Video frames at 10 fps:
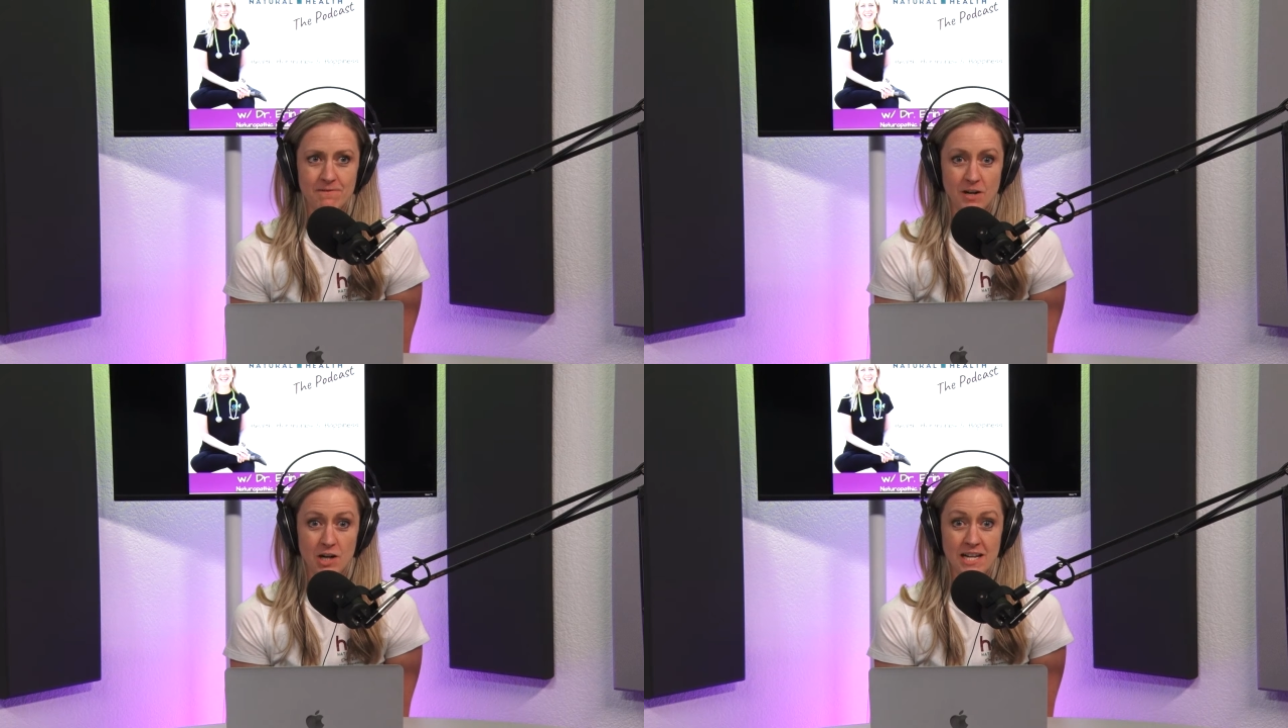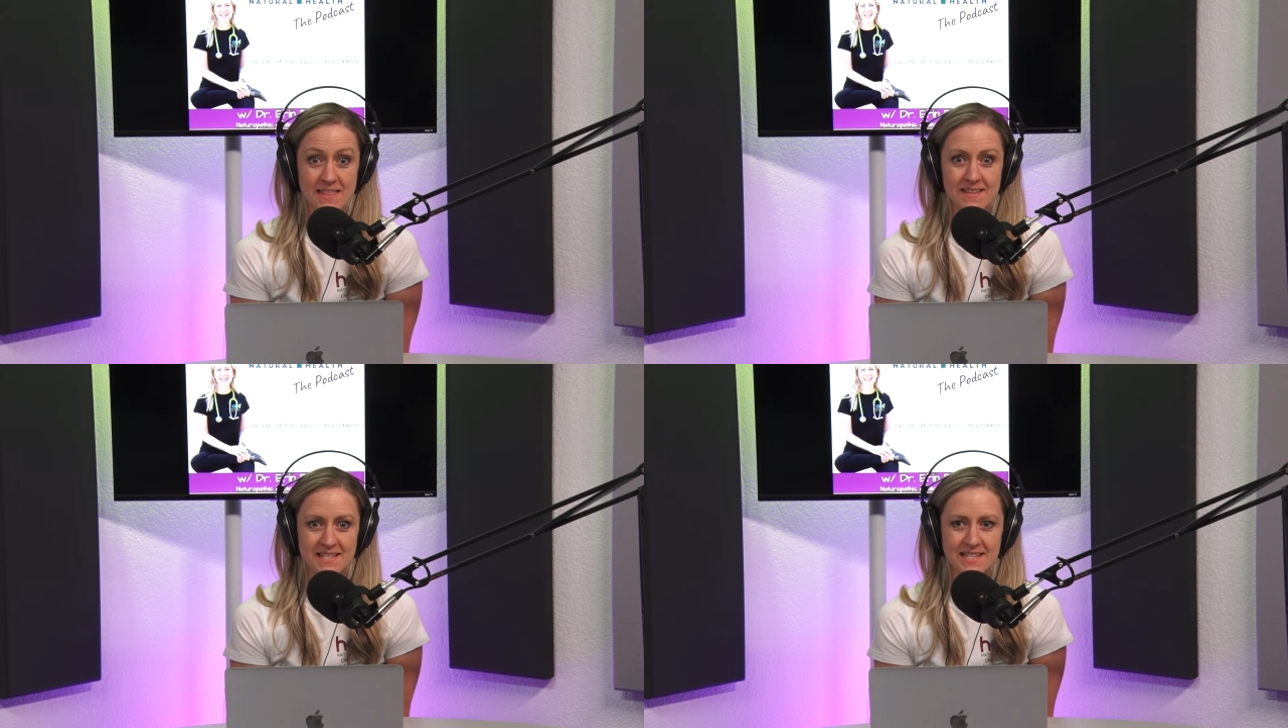are
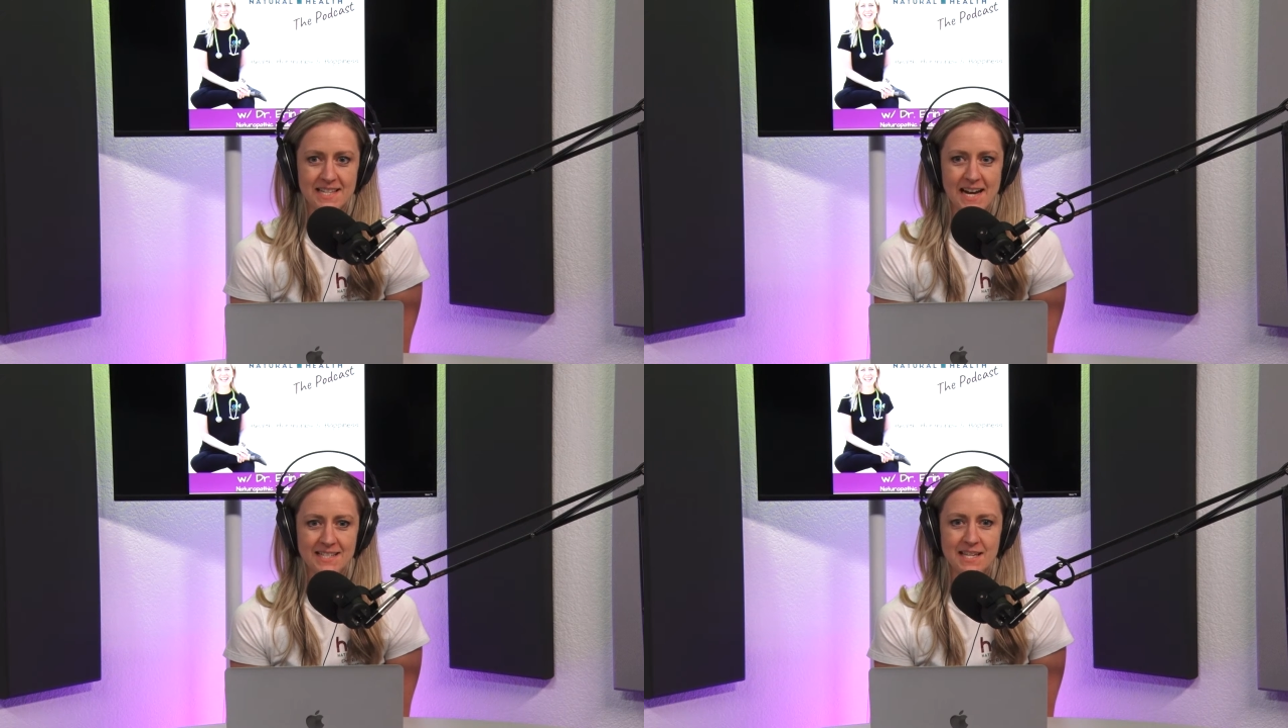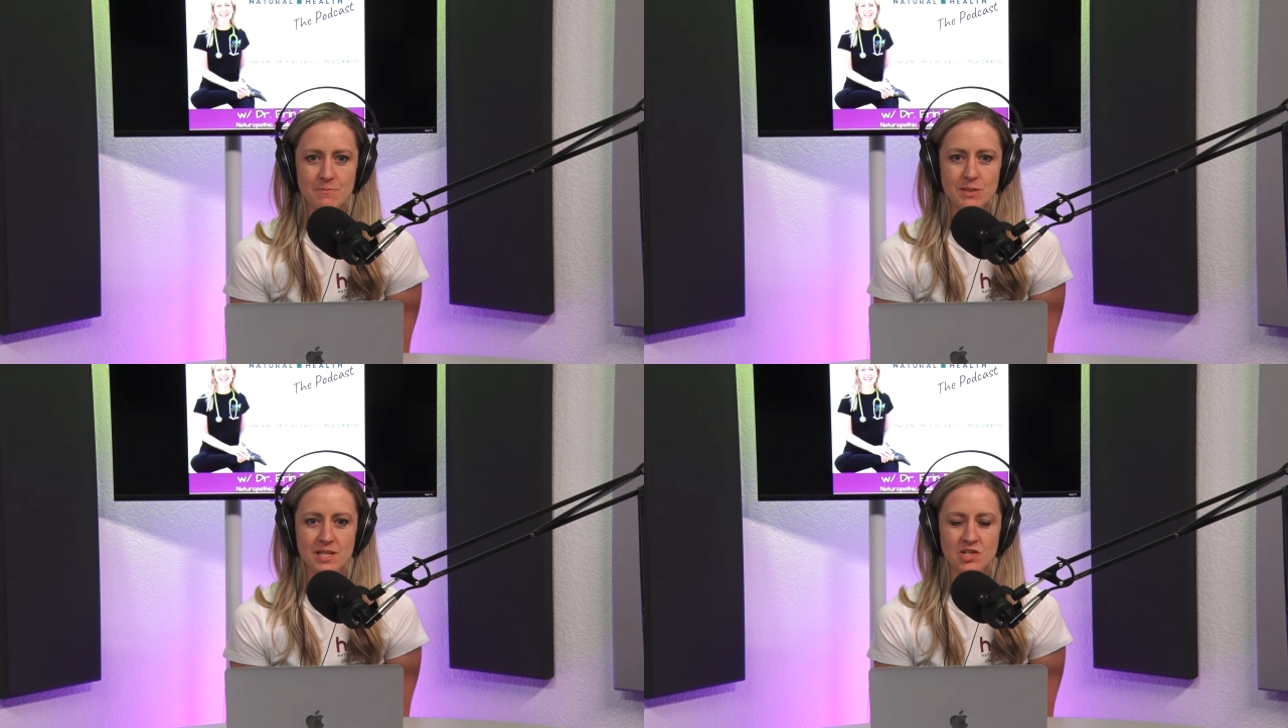in this exact
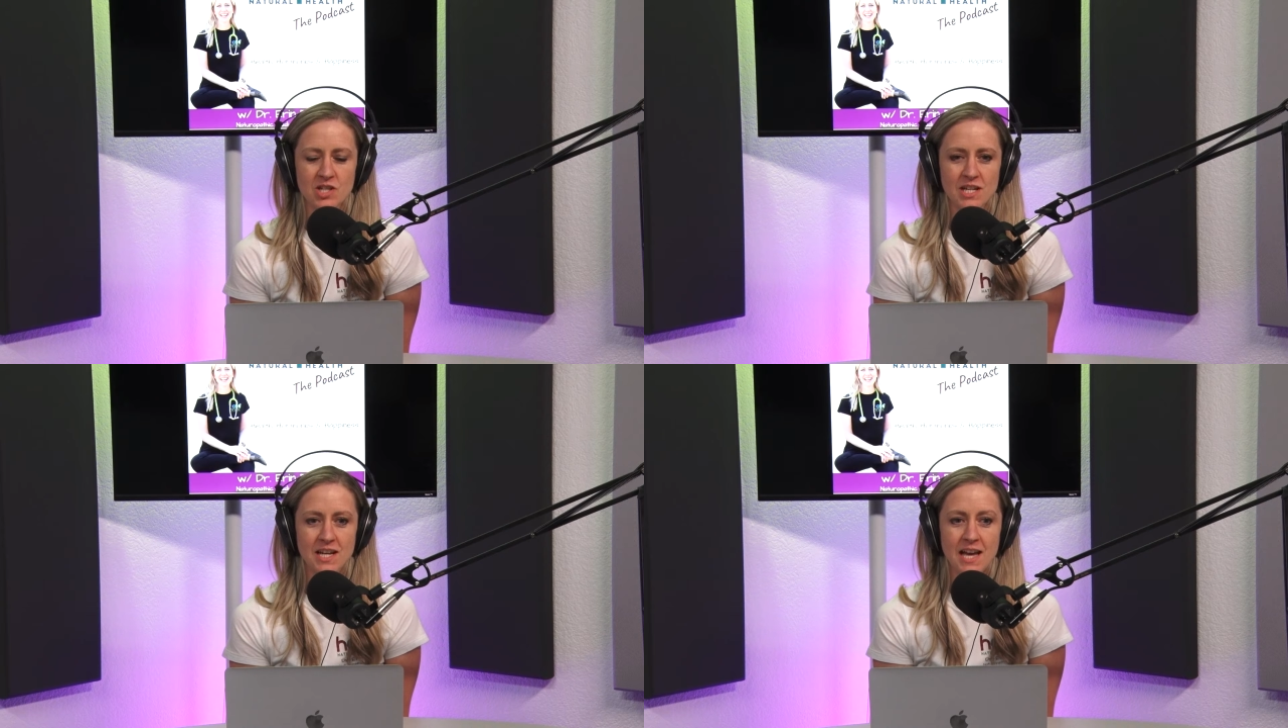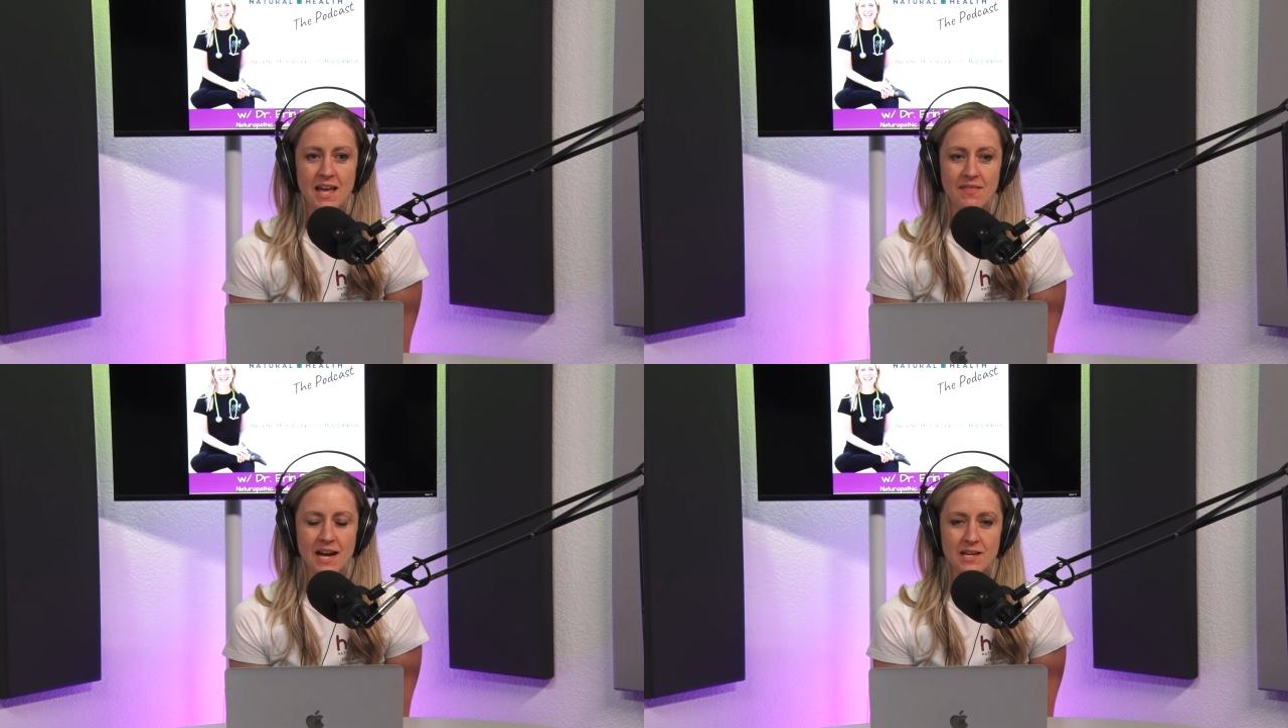same position
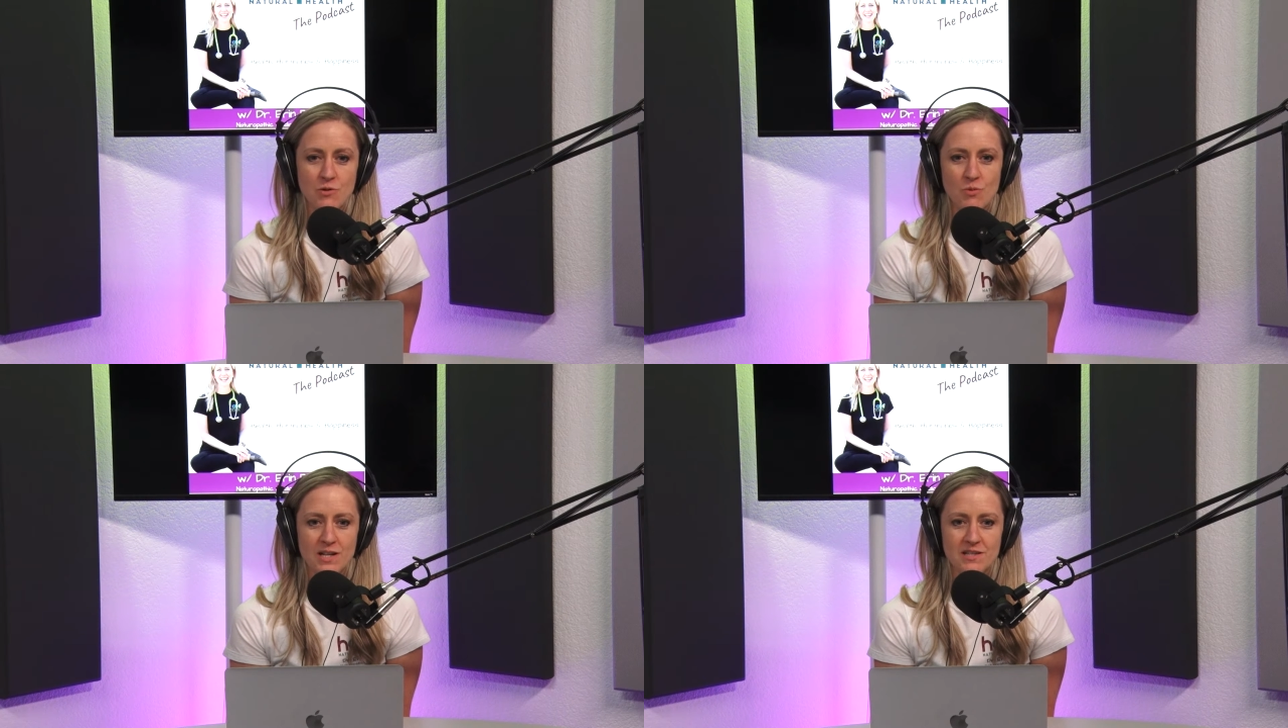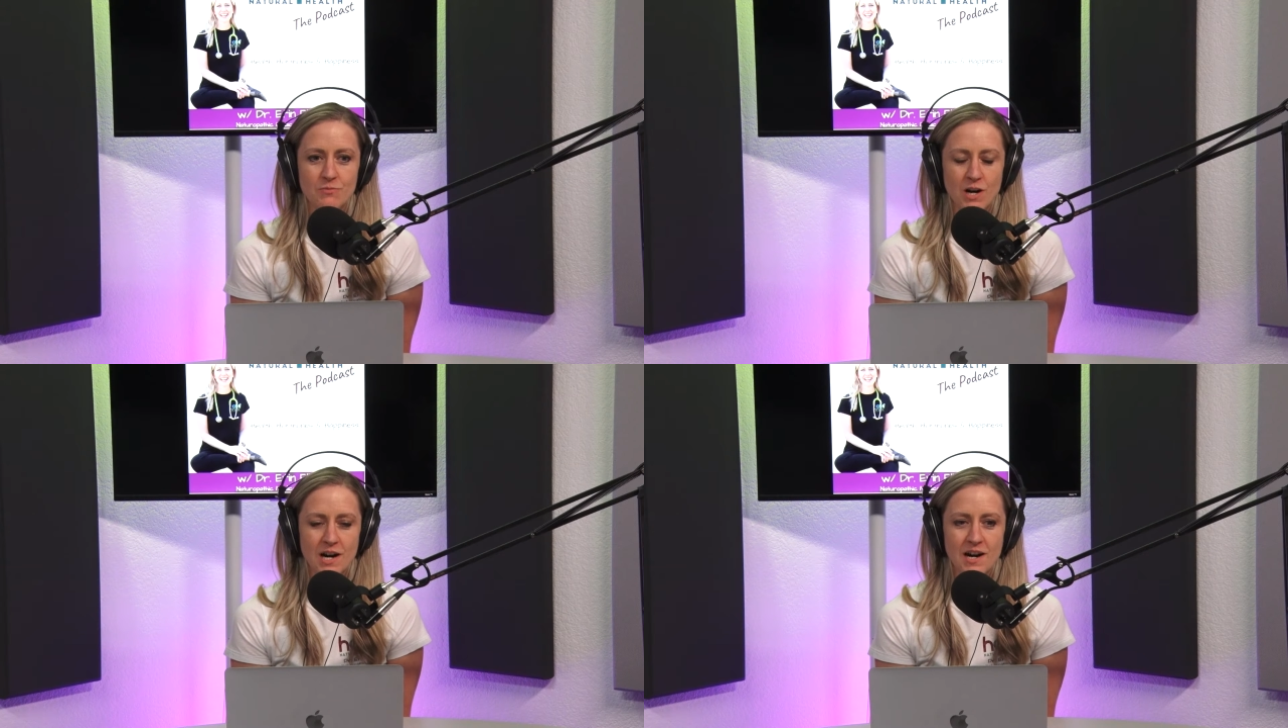that you once
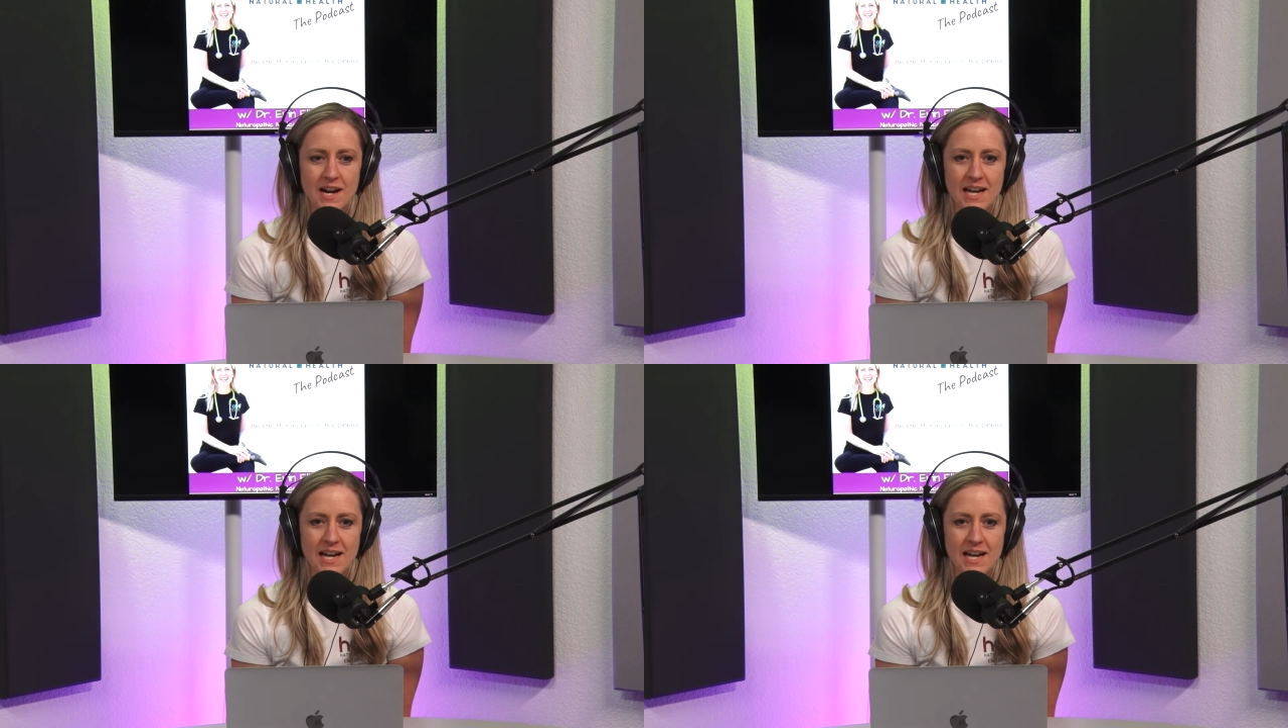were.